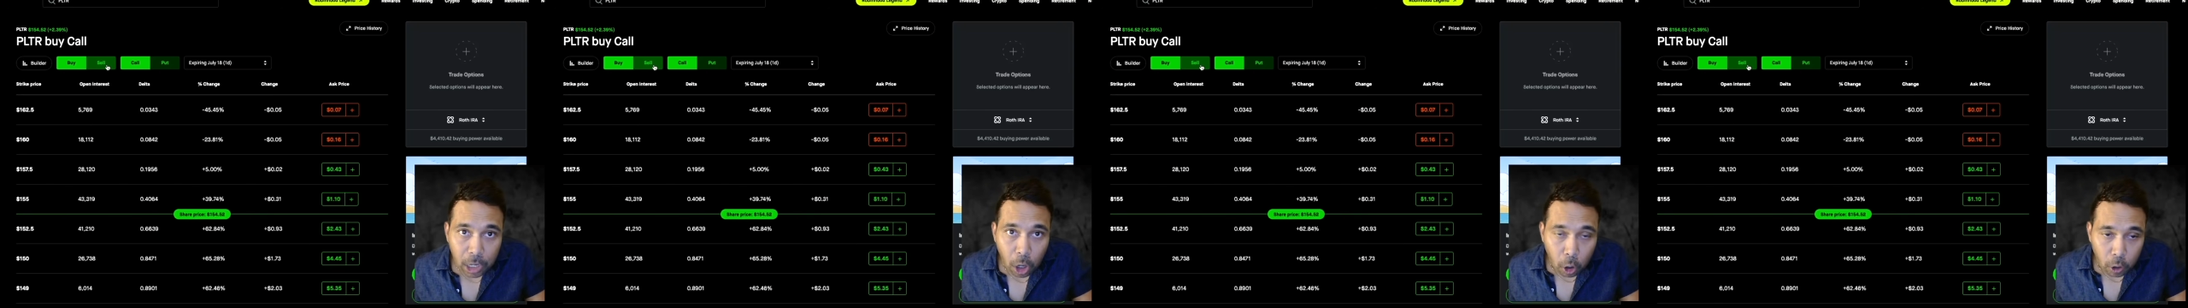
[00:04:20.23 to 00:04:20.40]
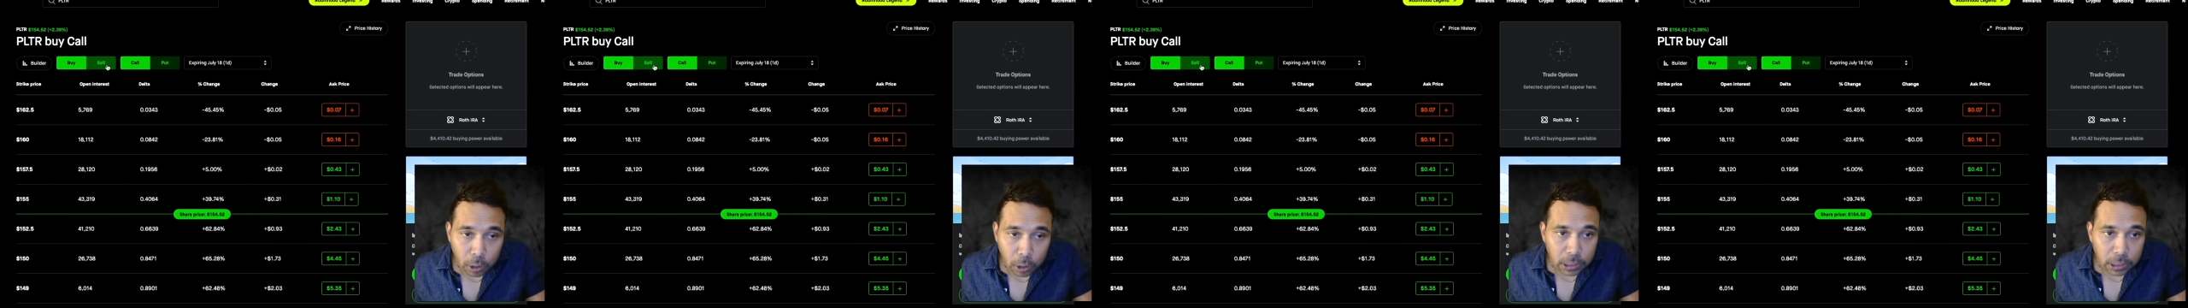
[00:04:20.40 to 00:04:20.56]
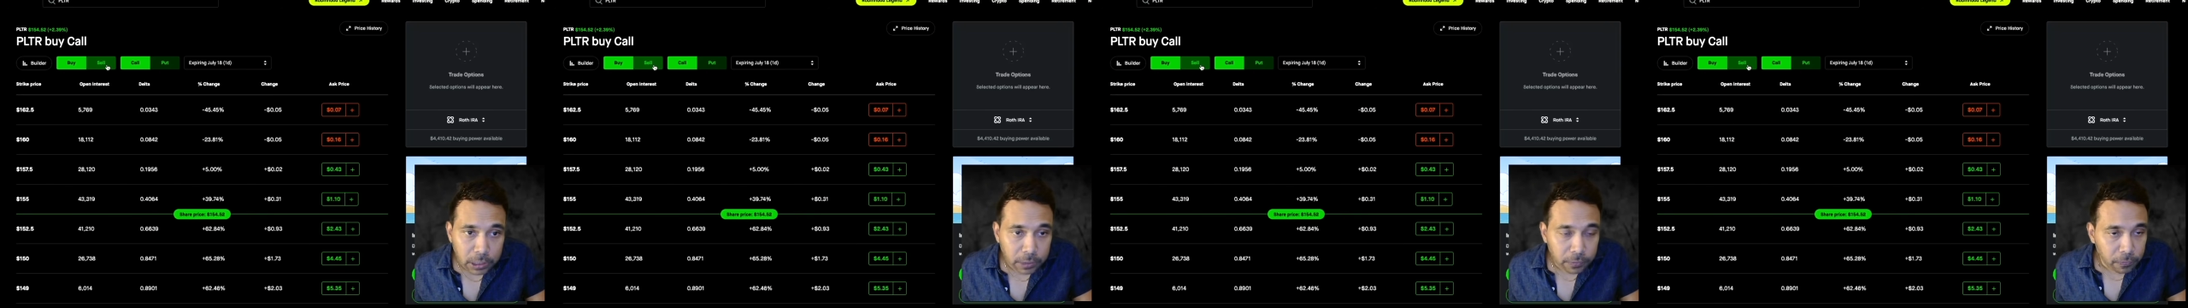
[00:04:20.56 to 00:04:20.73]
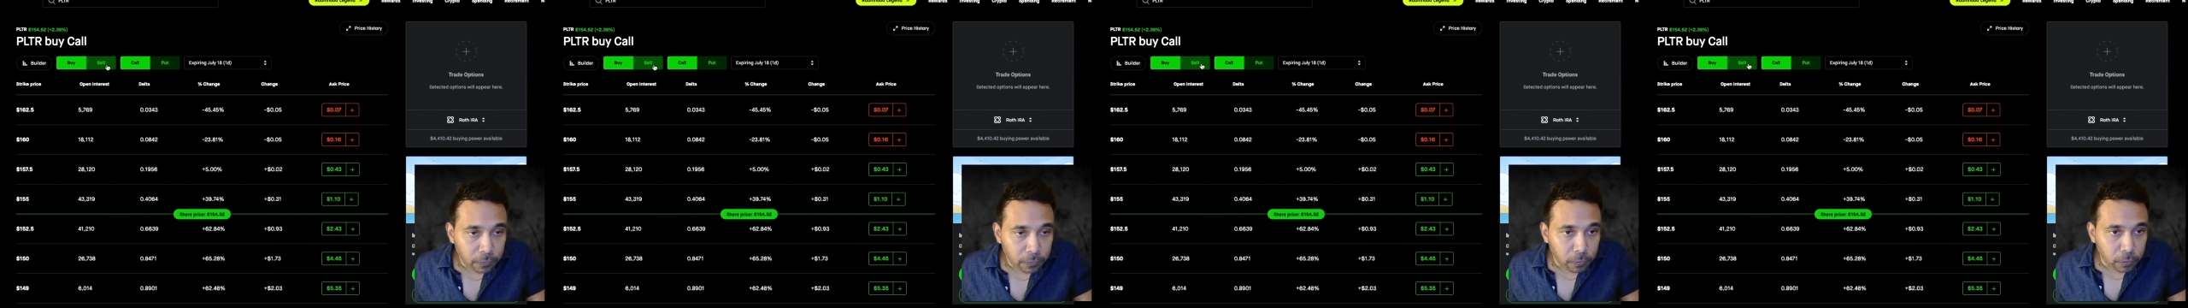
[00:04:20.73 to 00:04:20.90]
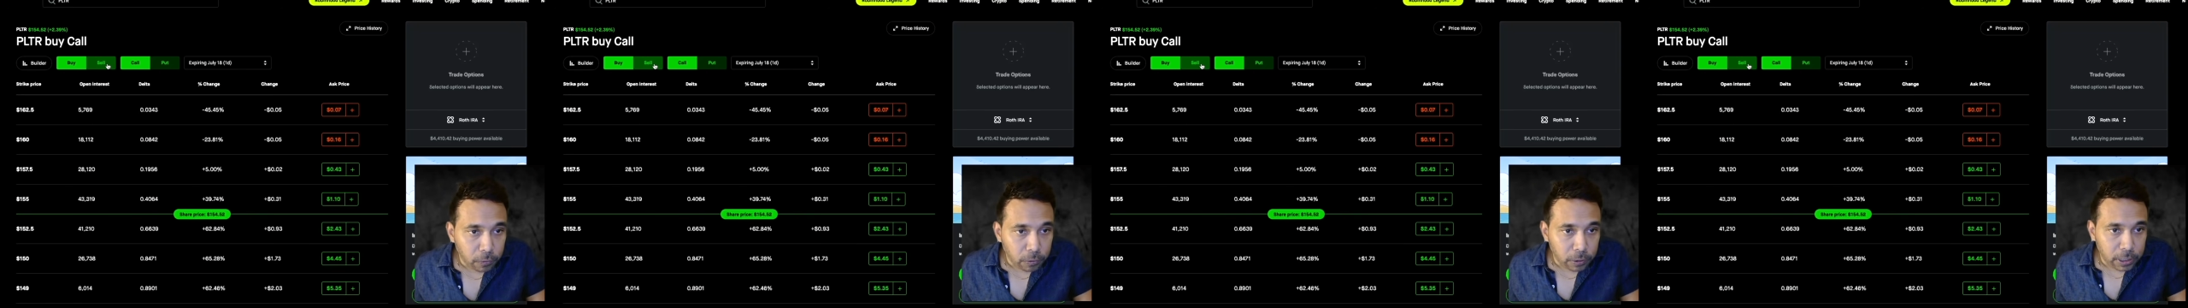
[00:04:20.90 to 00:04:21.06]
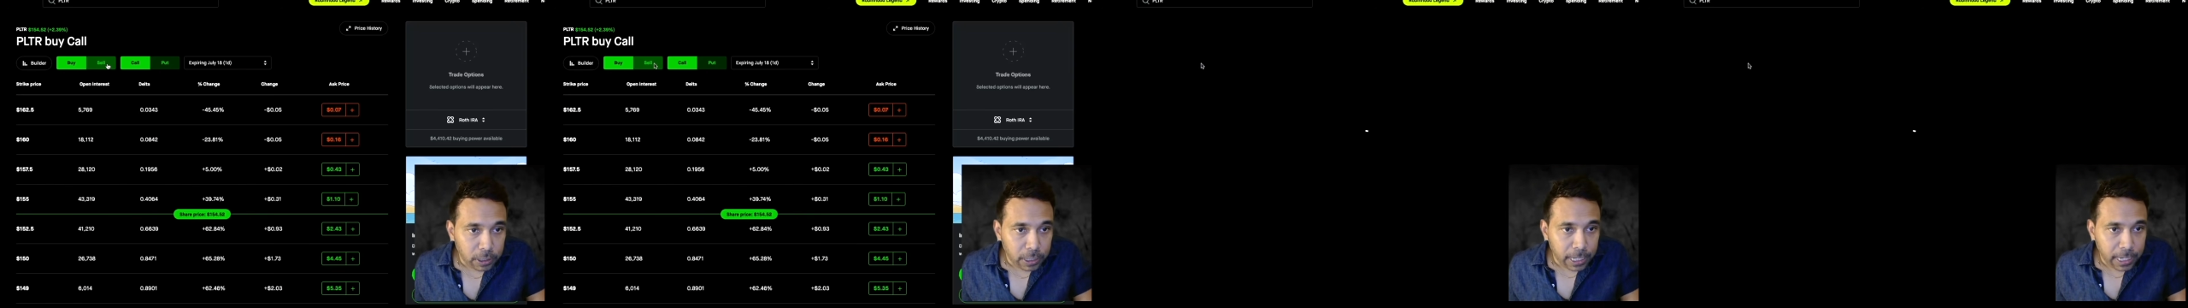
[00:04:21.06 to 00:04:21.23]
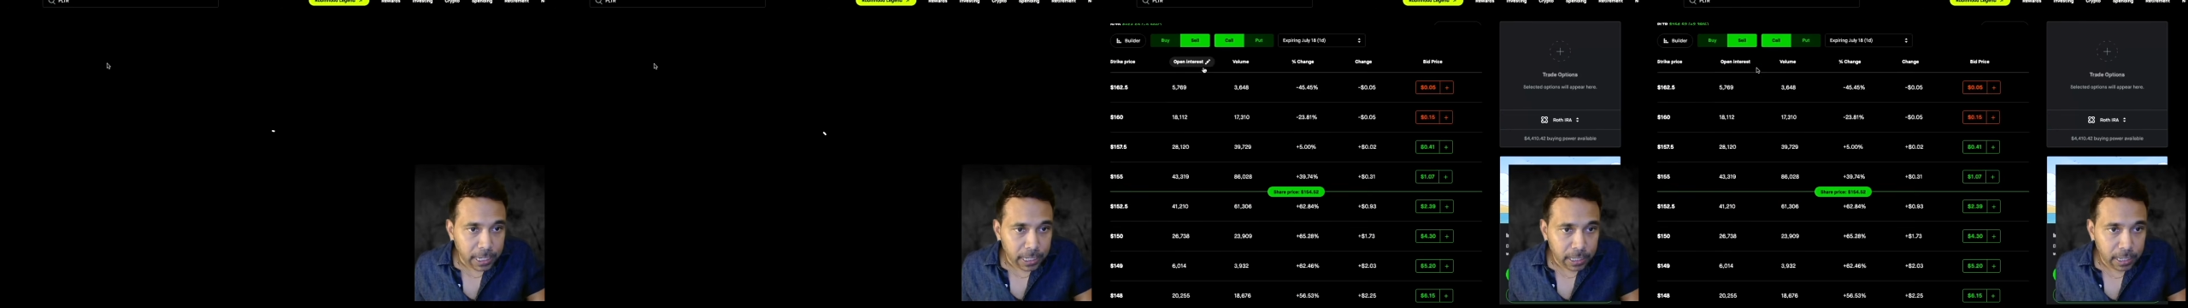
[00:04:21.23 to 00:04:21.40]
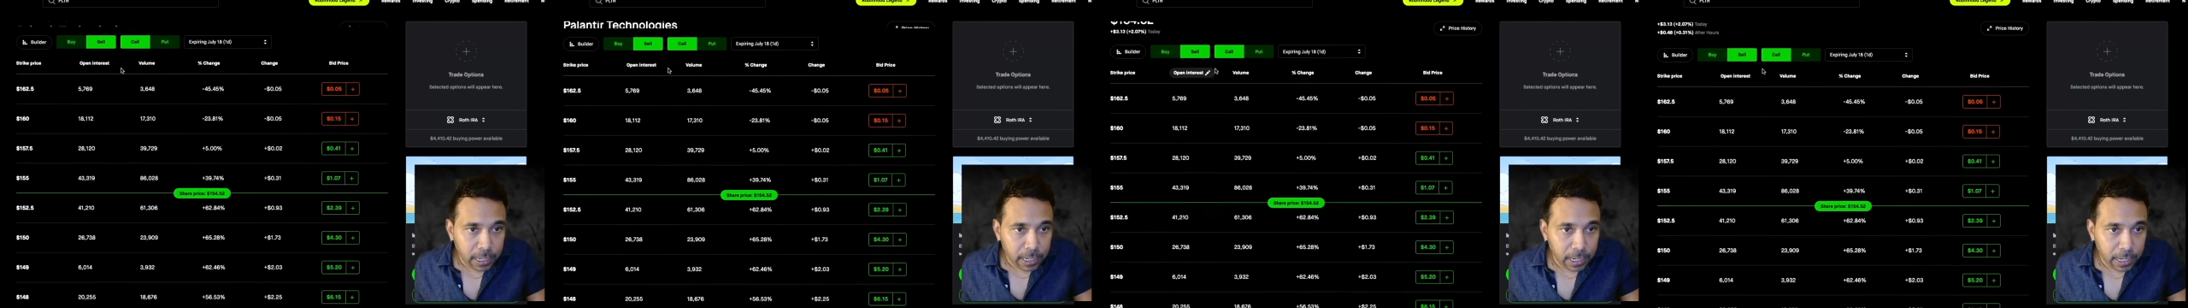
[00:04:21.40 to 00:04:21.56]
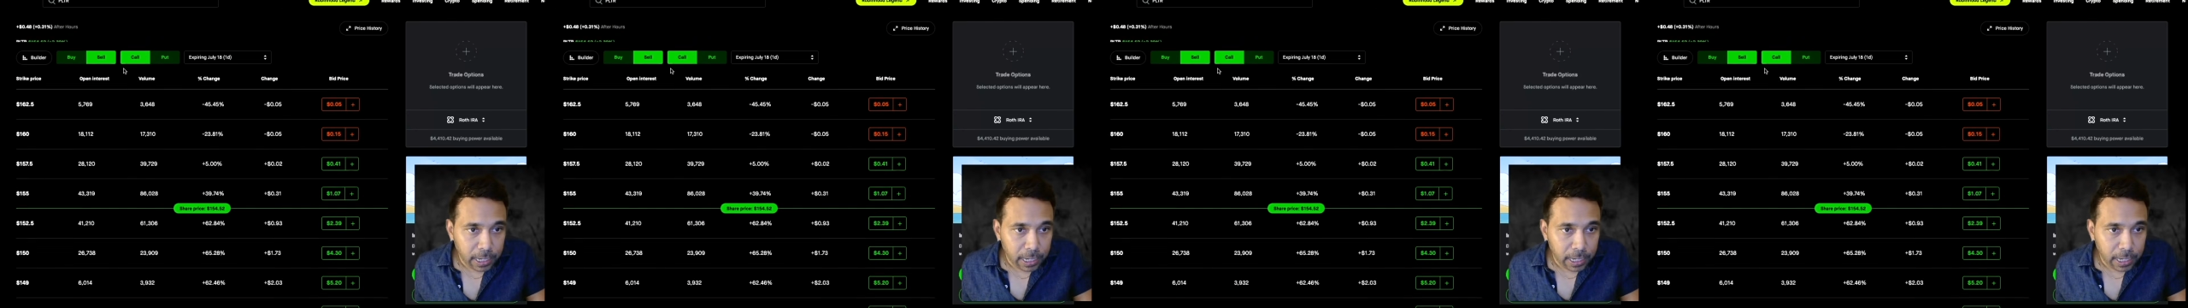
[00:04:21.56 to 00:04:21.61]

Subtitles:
August 4th, right?